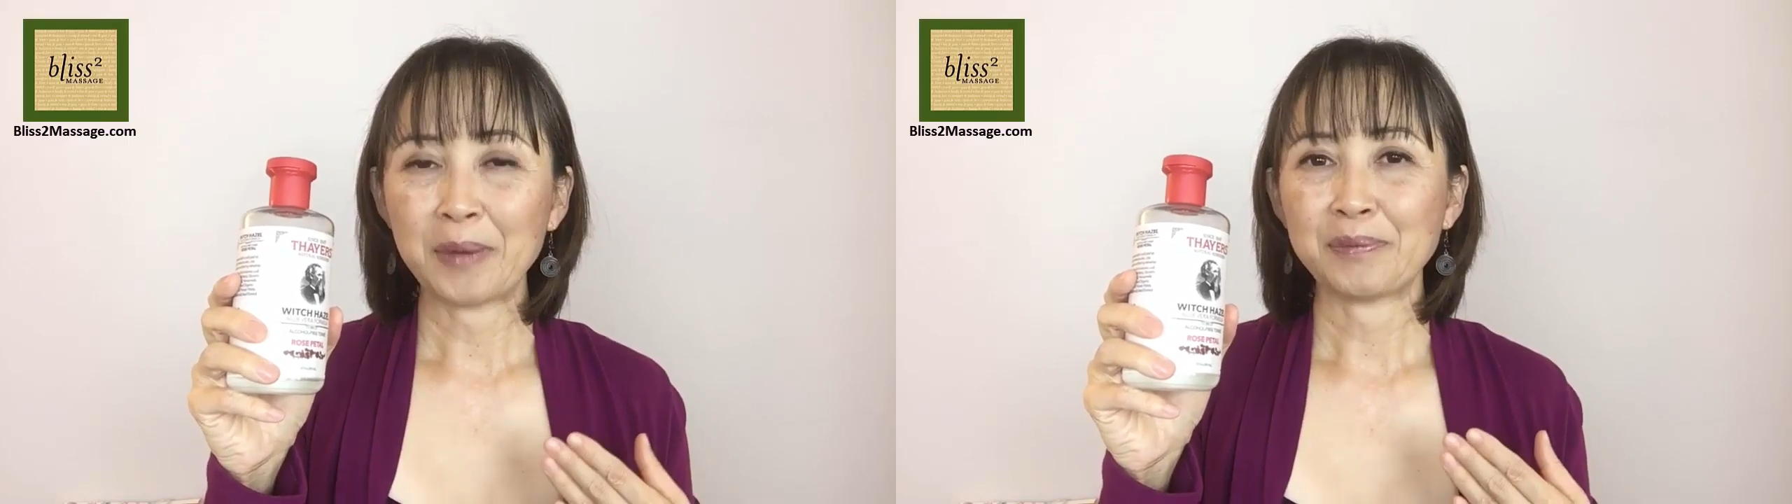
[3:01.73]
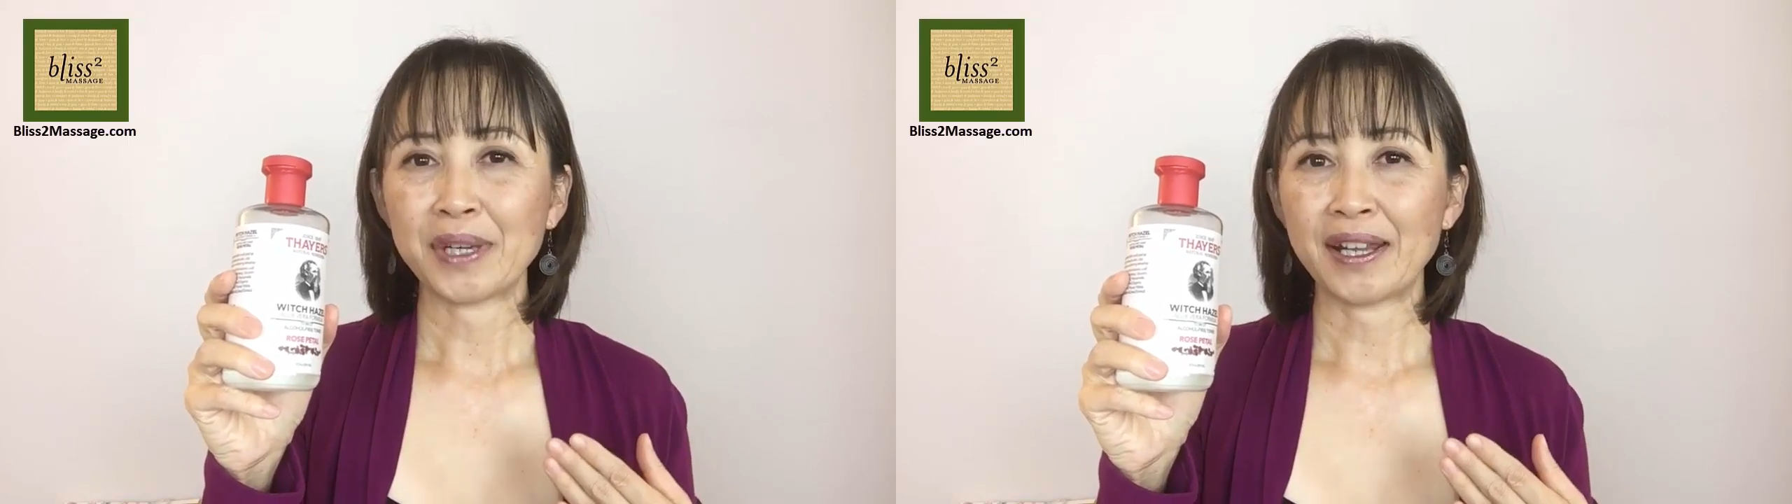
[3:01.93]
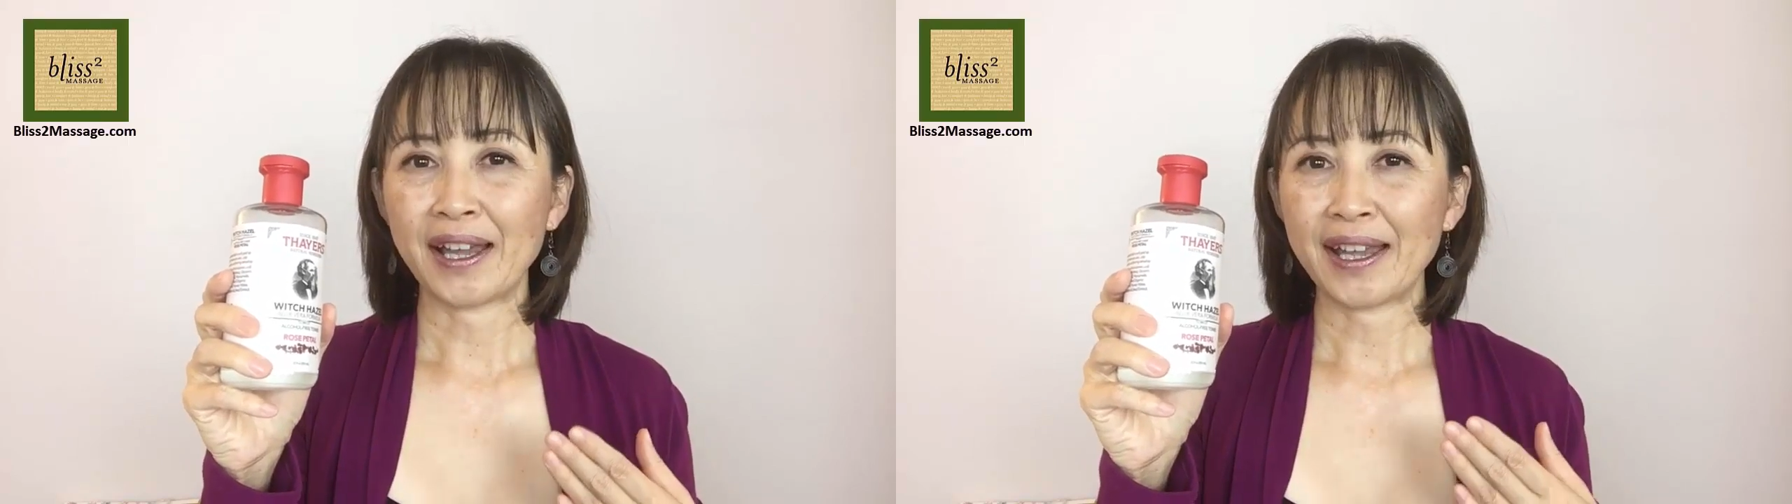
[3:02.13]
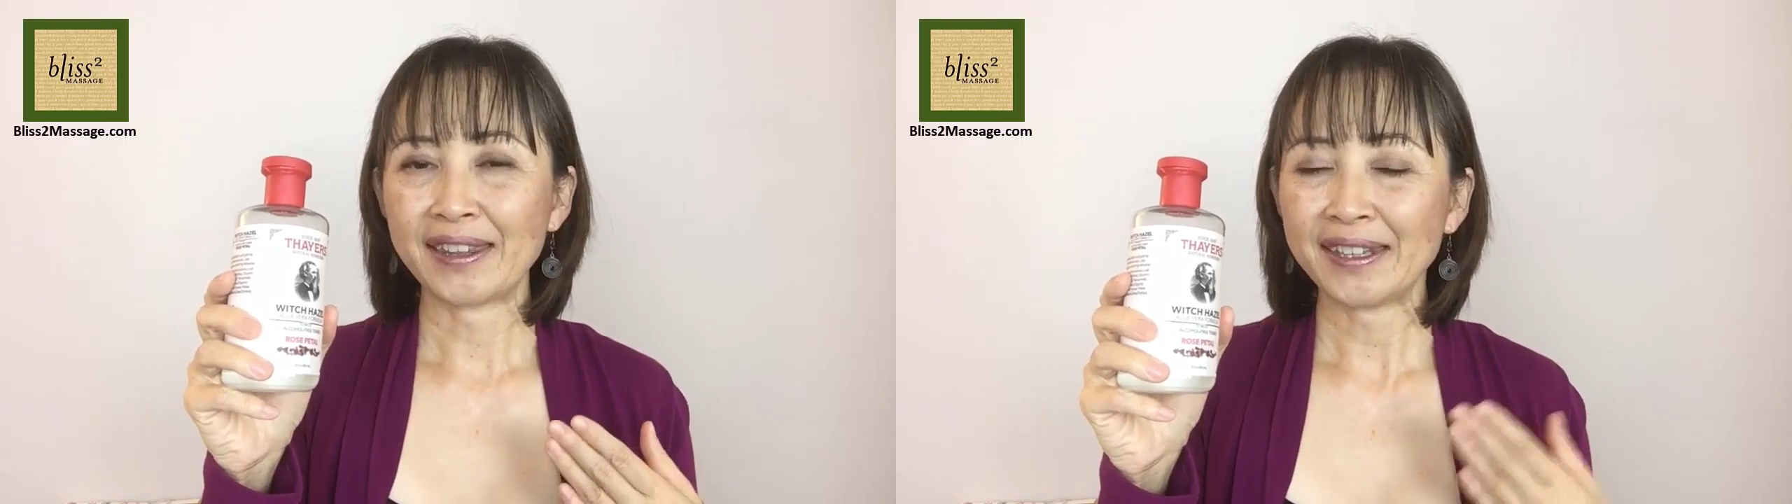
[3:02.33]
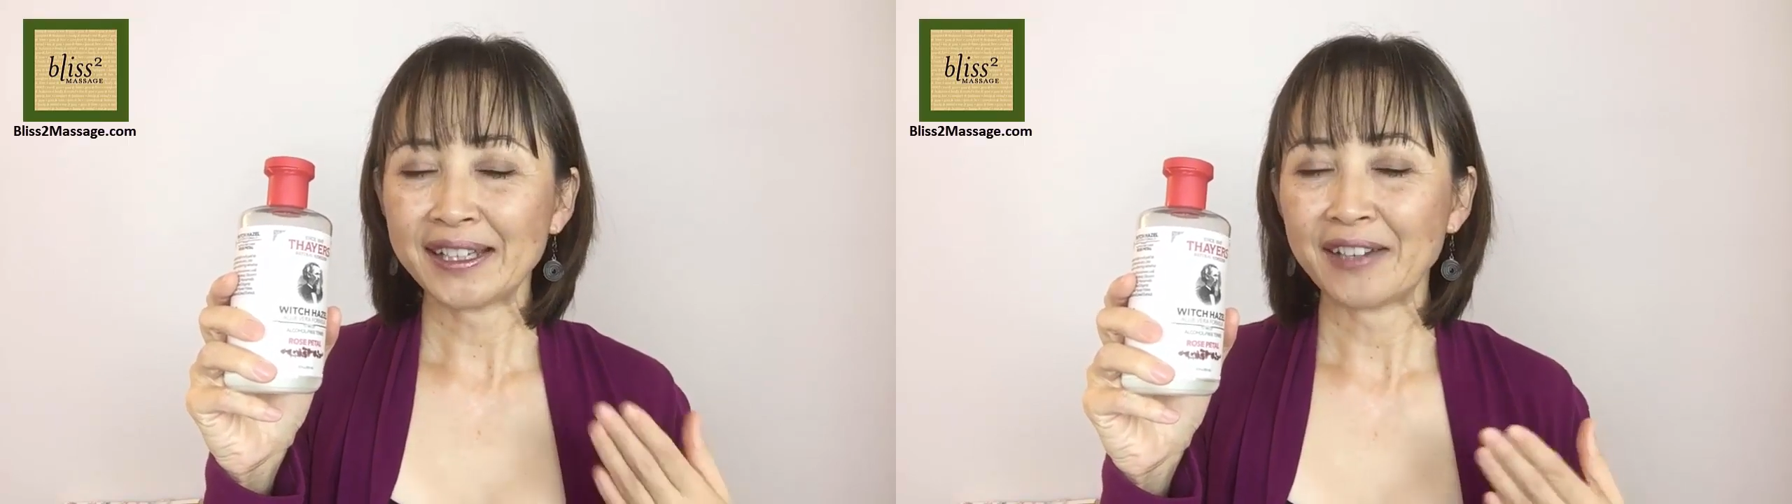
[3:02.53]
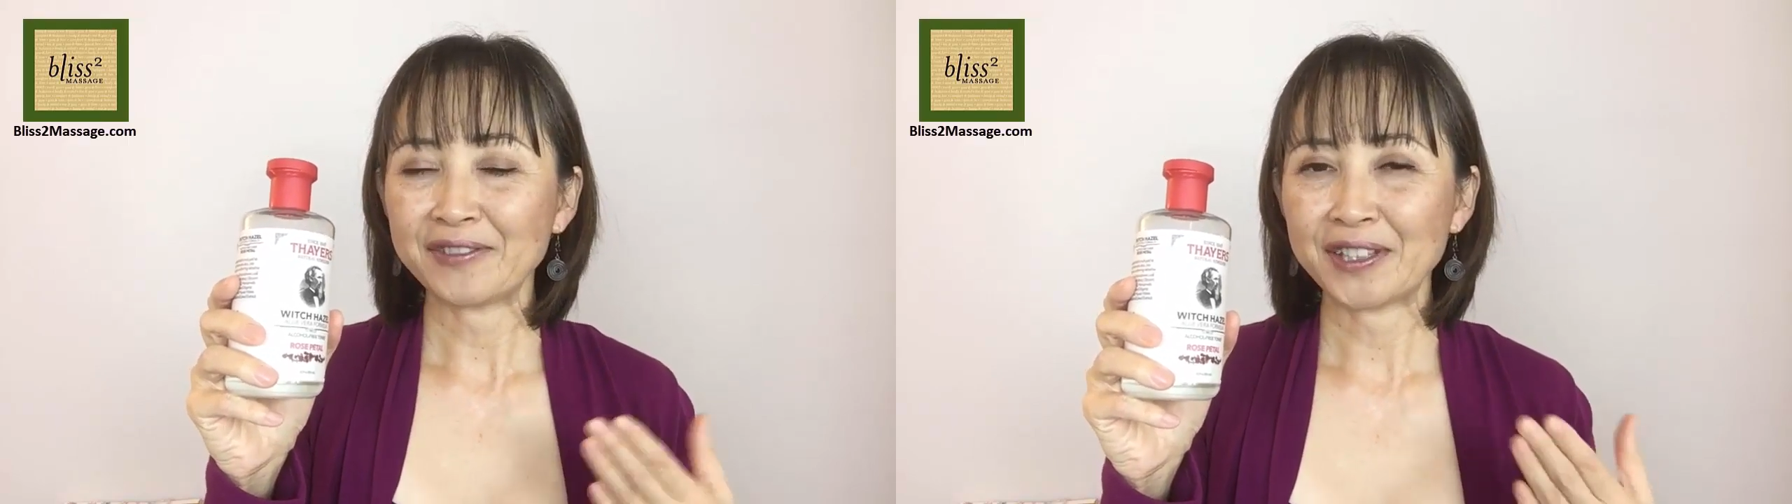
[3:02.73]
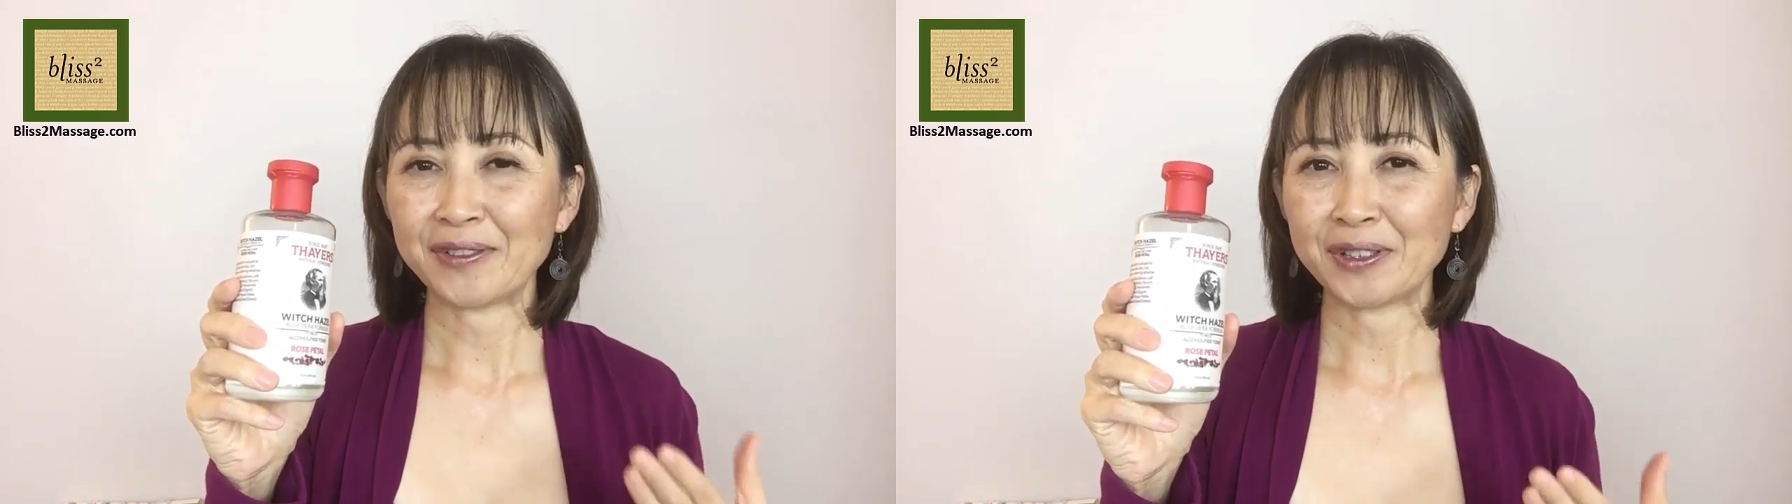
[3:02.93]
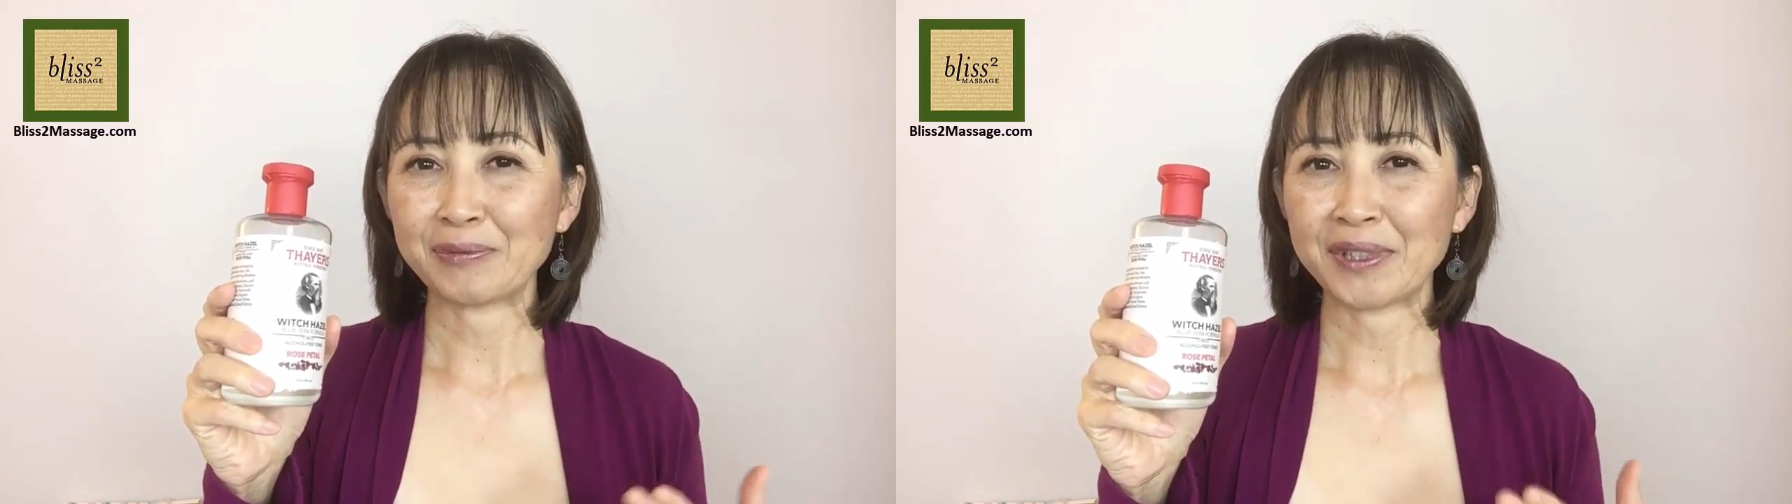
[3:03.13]
but I think I've
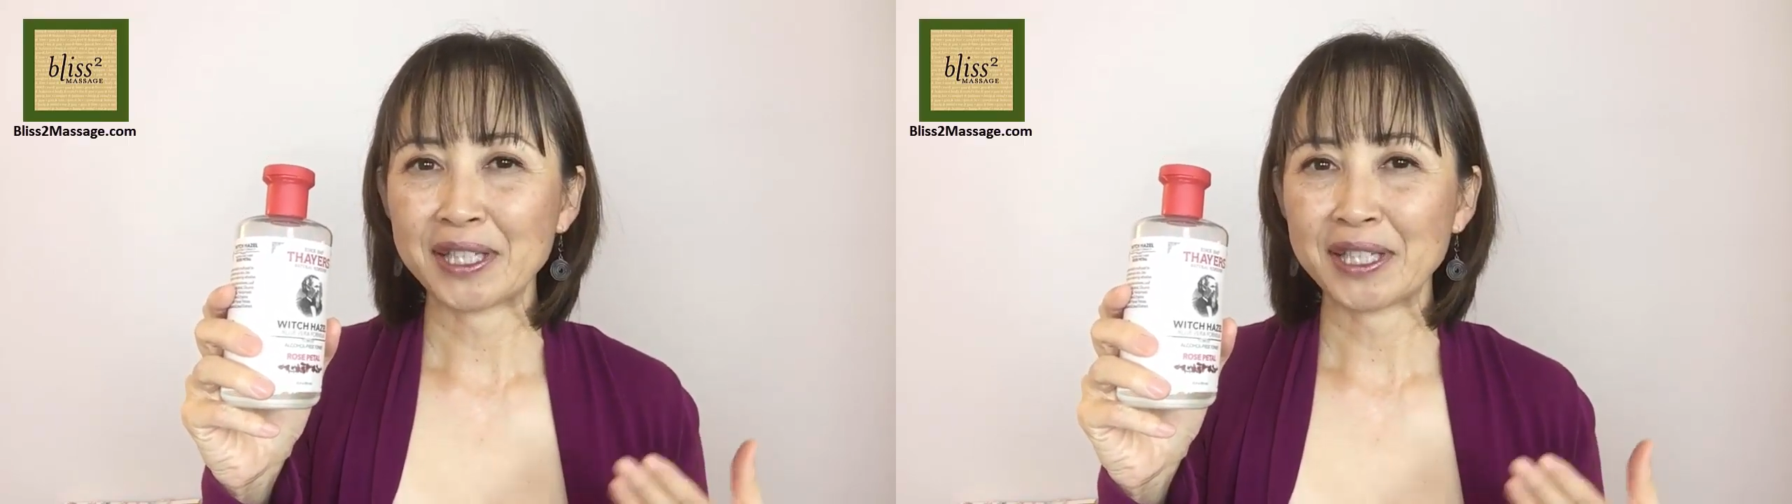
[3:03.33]
developed a